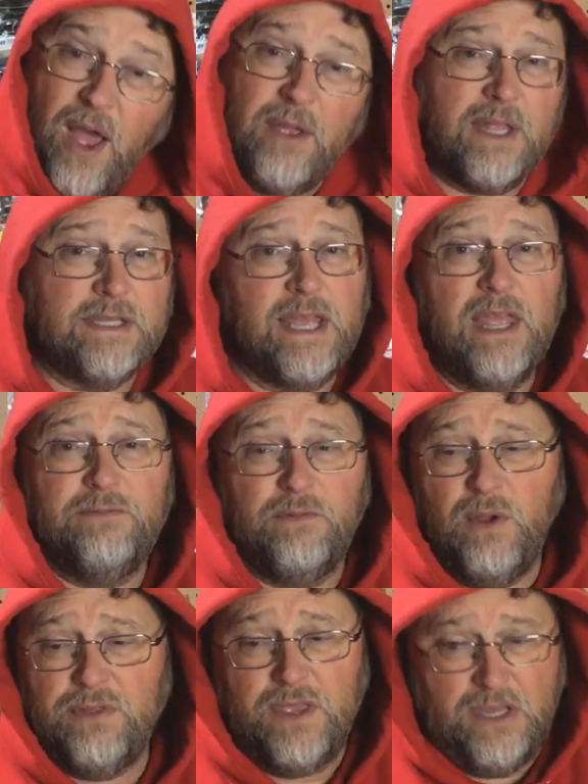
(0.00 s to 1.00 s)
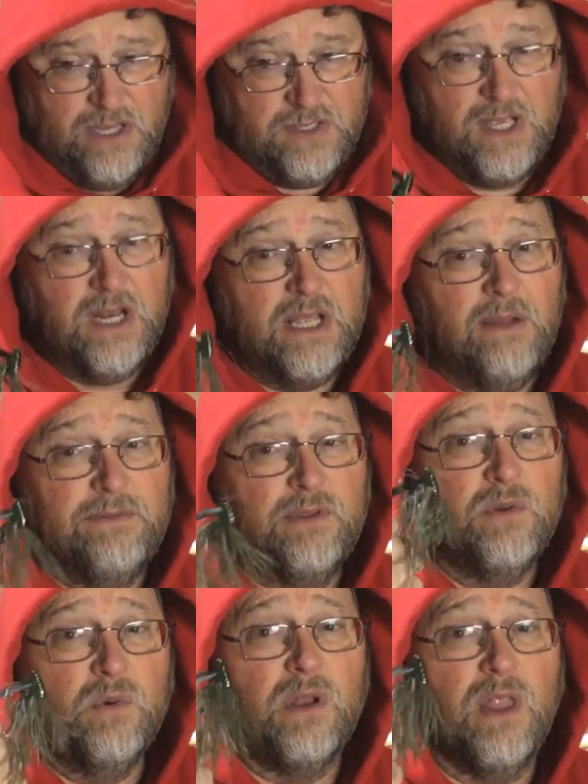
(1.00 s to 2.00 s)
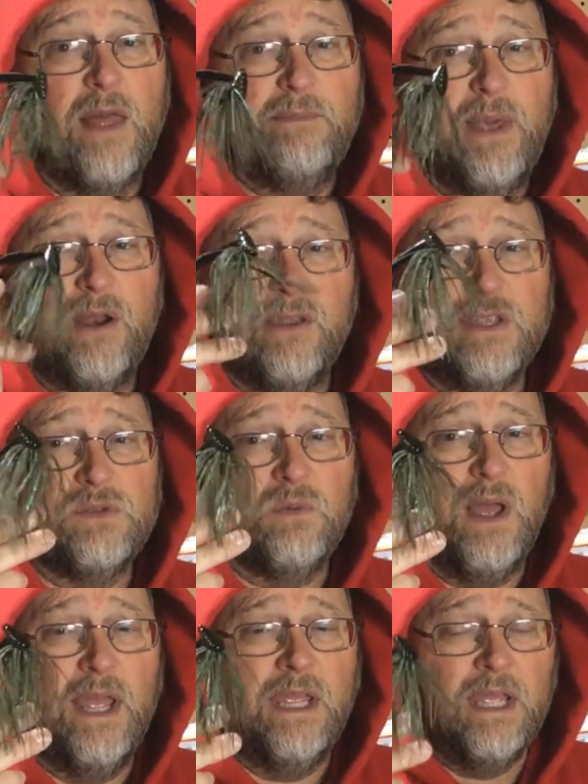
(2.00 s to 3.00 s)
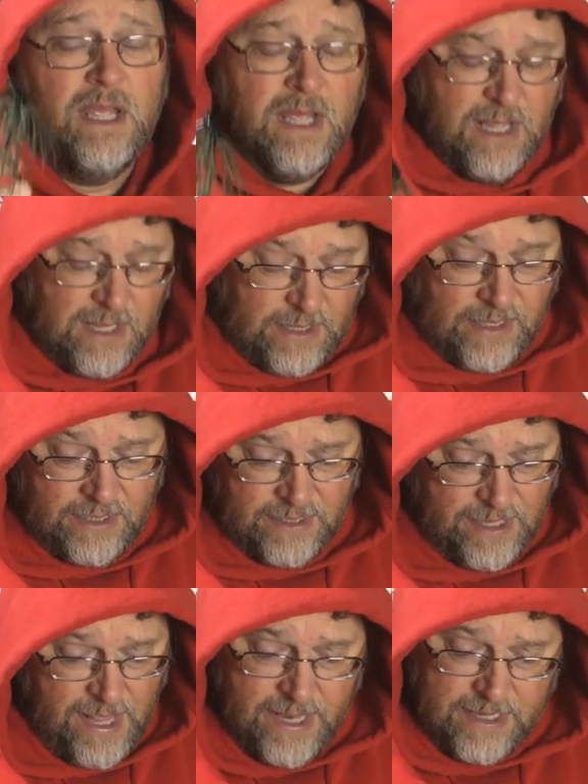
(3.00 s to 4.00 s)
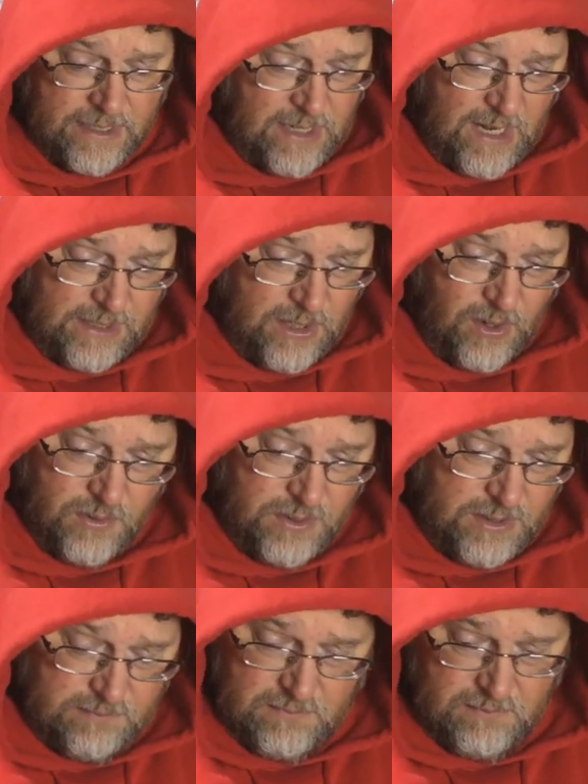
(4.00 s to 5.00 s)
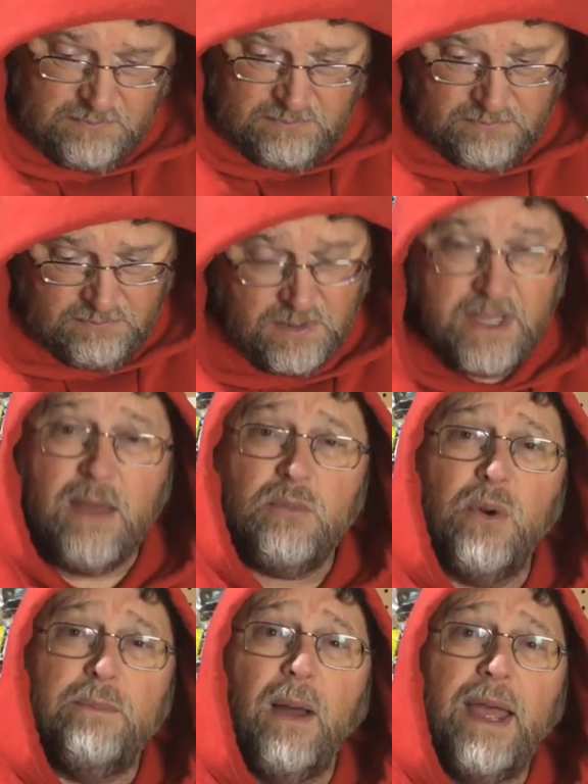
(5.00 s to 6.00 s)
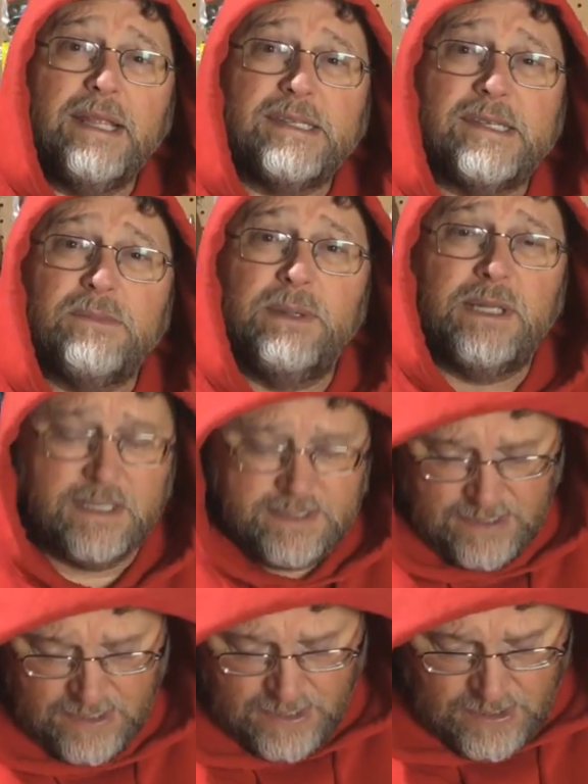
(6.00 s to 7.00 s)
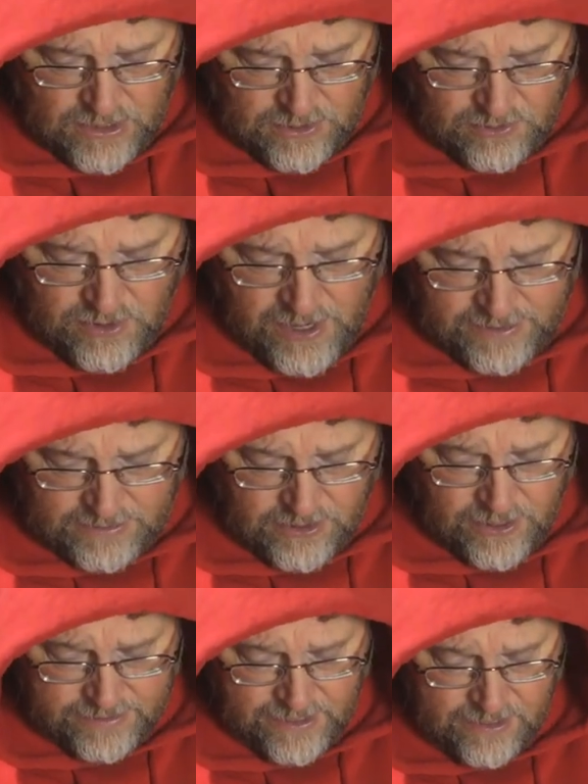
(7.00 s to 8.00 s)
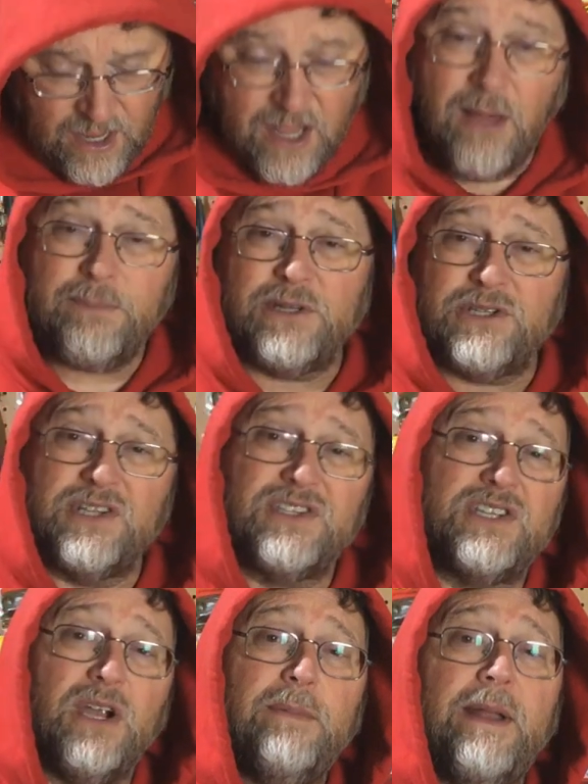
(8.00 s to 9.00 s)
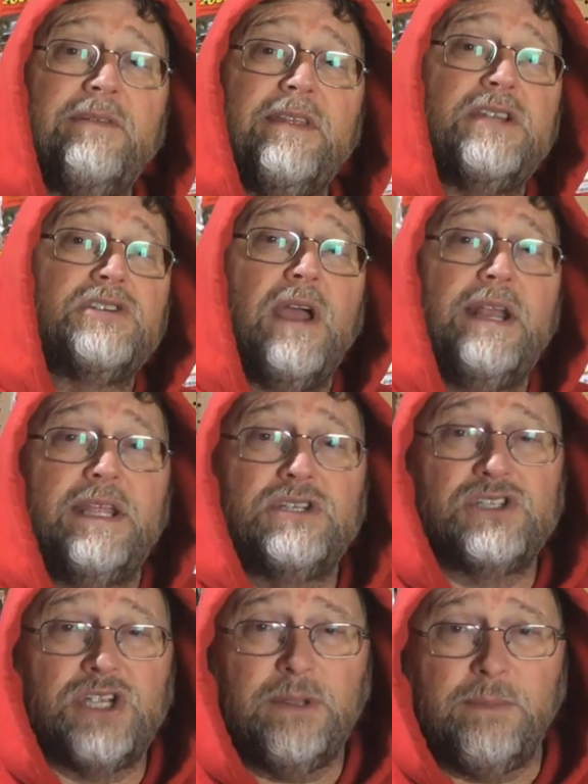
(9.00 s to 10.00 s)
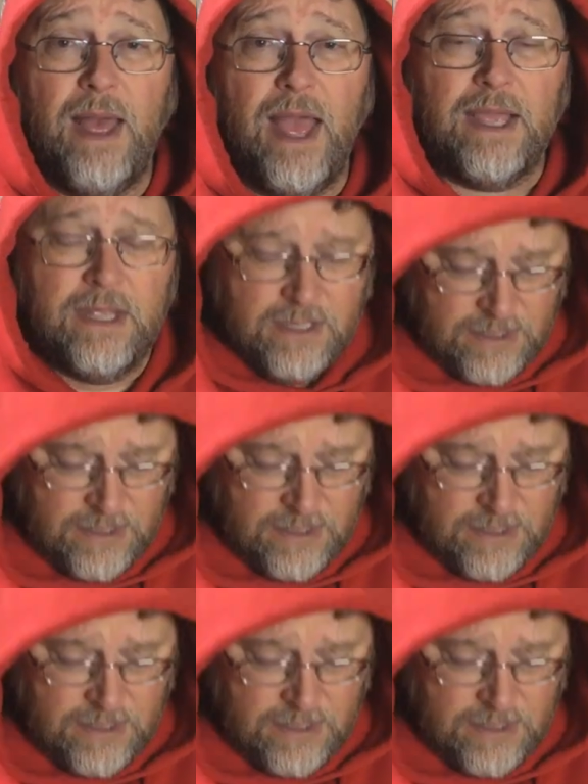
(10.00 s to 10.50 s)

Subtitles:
I can tell you for one thing, it's going to come through the wood a lot better this way. And, you know, you get more bites because you're not getting hung up and disturbing everything trying to get your jig back.